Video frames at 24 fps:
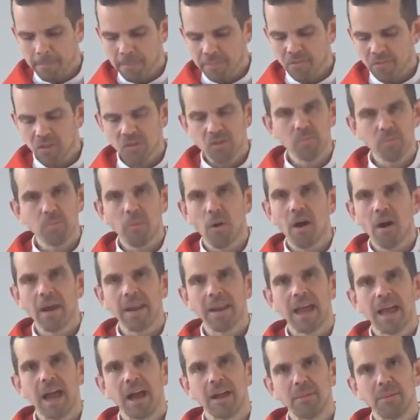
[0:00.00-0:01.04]
despite
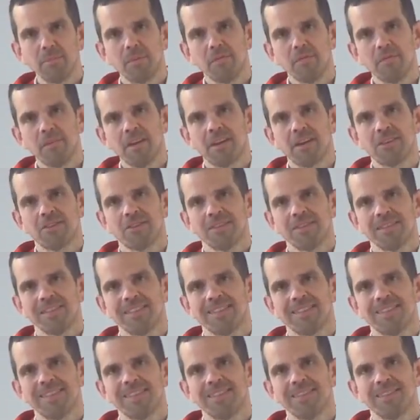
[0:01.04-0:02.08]
our
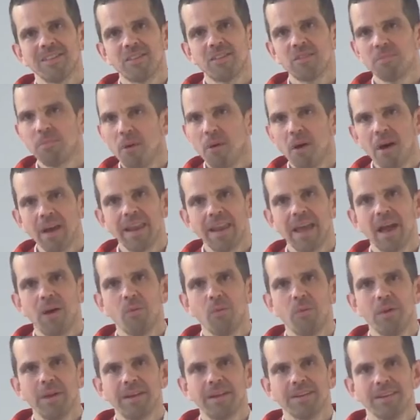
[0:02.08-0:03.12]
imperfections, despite our
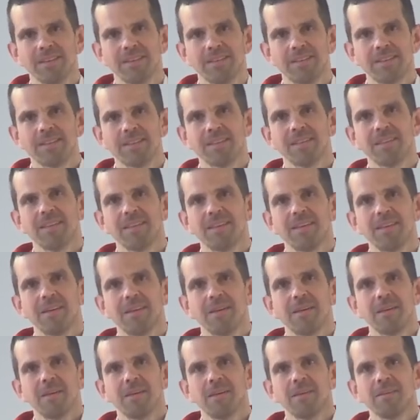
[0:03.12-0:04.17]
weakness.
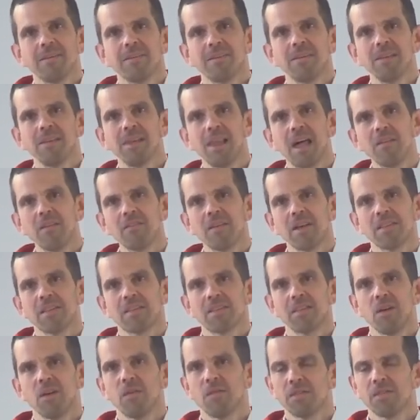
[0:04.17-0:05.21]
To love
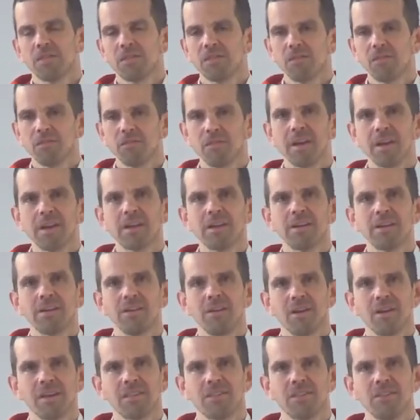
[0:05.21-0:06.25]
ourselves is to
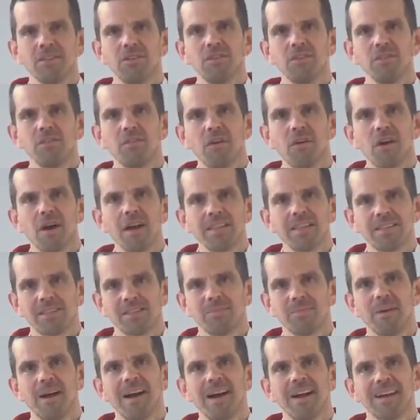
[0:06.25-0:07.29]
recognise the divine
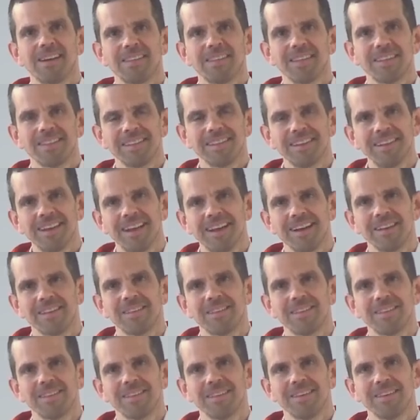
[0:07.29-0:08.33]
spark that's in us,